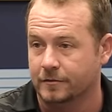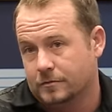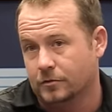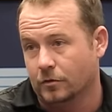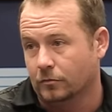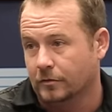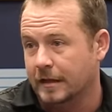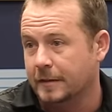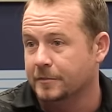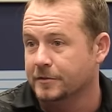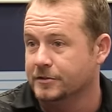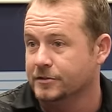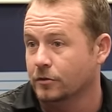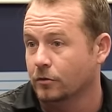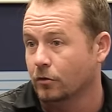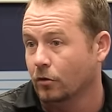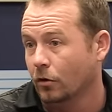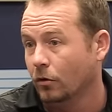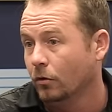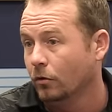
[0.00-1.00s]
Don't keep it
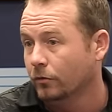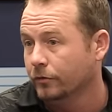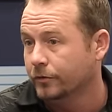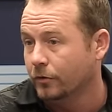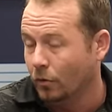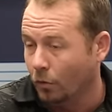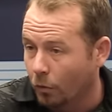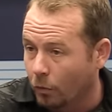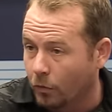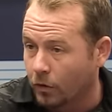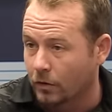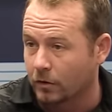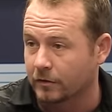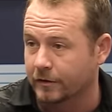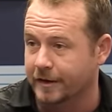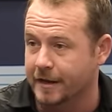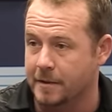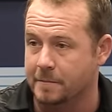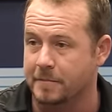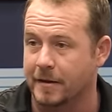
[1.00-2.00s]
so cold, or
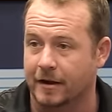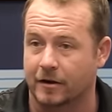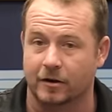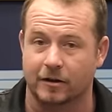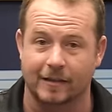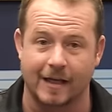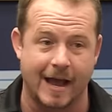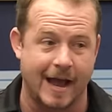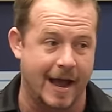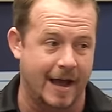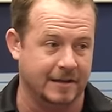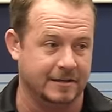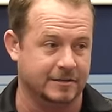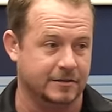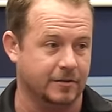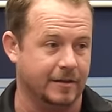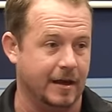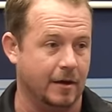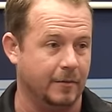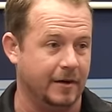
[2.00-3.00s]
get better glass
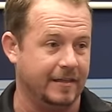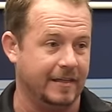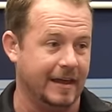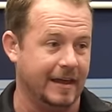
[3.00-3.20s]
so that way